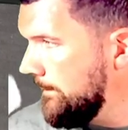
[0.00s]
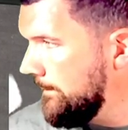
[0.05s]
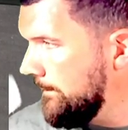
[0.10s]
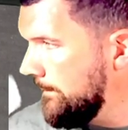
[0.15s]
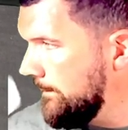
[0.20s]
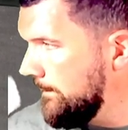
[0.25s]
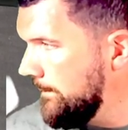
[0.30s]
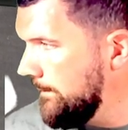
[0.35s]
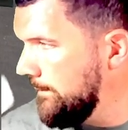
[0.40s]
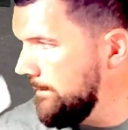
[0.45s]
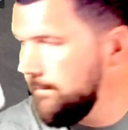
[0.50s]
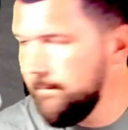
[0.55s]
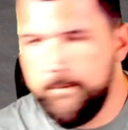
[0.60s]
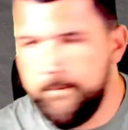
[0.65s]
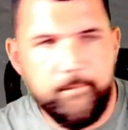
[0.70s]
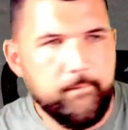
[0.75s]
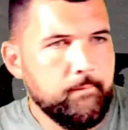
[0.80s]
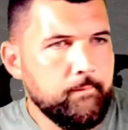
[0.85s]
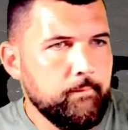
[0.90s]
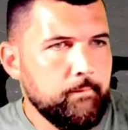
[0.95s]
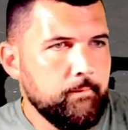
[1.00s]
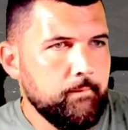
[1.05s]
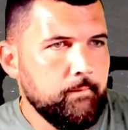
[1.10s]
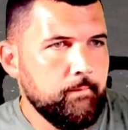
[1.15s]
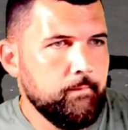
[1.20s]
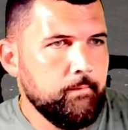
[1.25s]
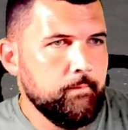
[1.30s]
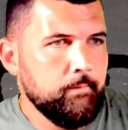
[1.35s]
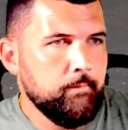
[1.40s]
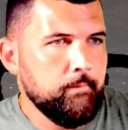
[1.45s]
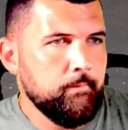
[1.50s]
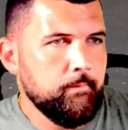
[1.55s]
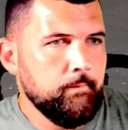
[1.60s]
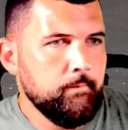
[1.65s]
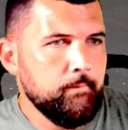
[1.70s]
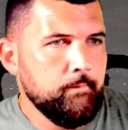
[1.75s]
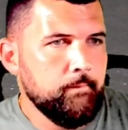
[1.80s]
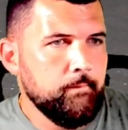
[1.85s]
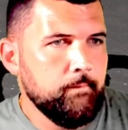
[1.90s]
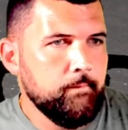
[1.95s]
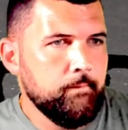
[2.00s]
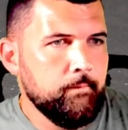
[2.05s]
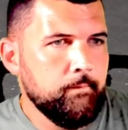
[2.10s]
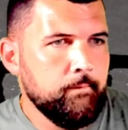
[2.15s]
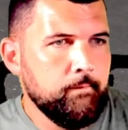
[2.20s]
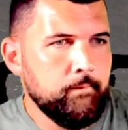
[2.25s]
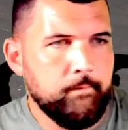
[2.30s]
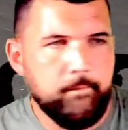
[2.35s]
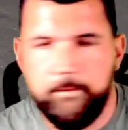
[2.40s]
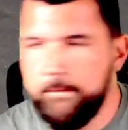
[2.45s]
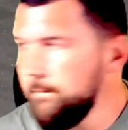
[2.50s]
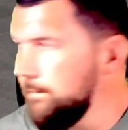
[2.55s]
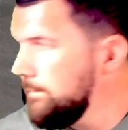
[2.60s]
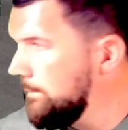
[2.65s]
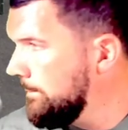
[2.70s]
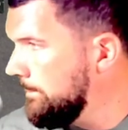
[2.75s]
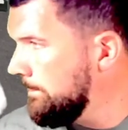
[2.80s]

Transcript: [no speech]